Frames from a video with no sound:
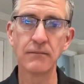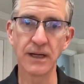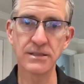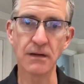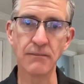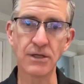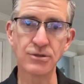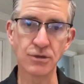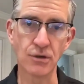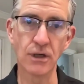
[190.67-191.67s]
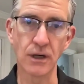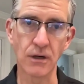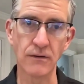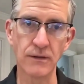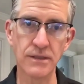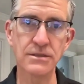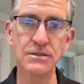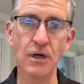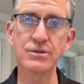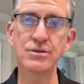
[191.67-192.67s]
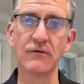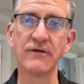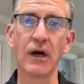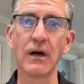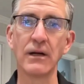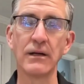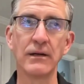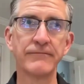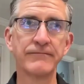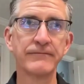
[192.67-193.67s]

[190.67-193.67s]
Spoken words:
But as I mentioned earlier, this is also a very